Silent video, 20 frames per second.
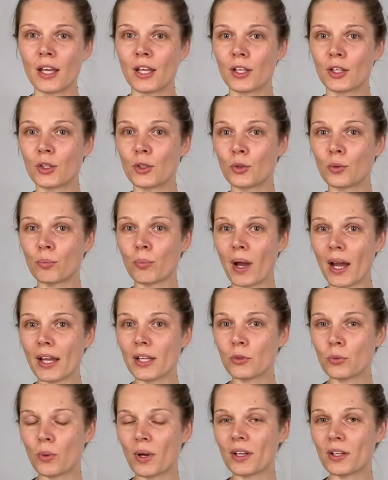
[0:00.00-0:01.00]
you might
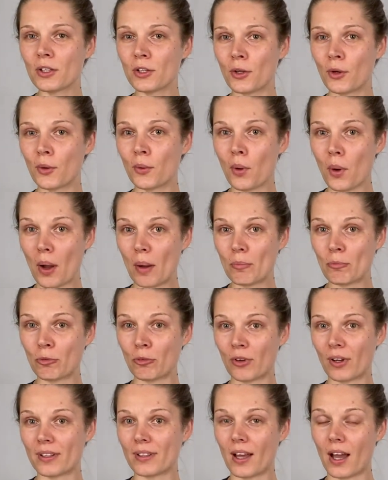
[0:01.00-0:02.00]
want to know
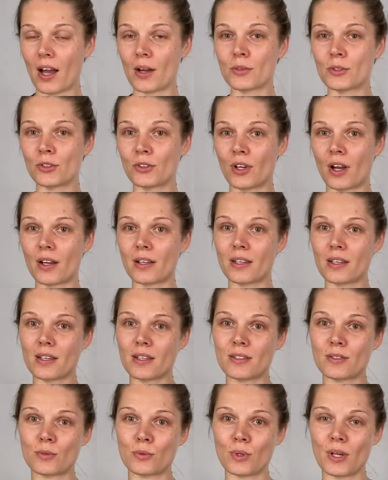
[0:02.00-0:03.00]
upfront how the doggy
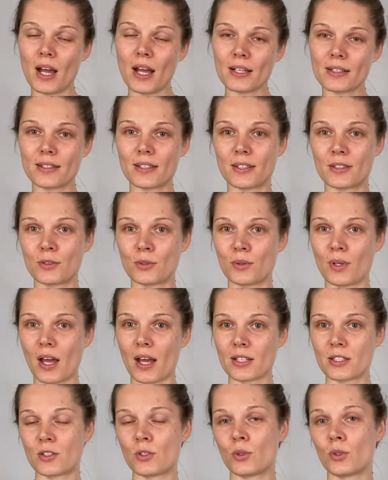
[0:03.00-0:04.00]
is reacting to
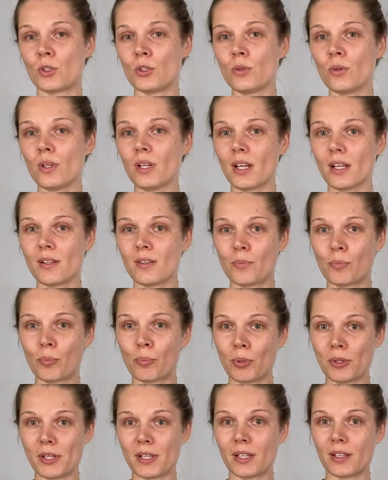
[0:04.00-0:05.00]
that so you can
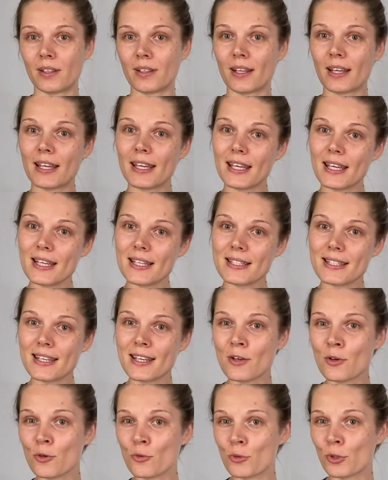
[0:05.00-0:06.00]
pick an
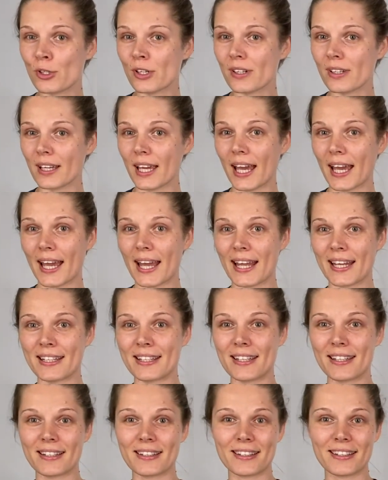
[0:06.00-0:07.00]
easier work
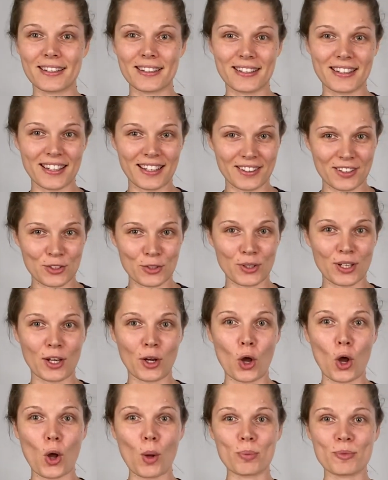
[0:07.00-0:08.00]
and you can
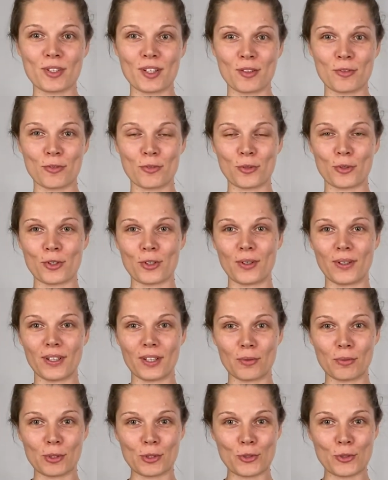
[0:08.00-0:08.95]
opt in for a little bit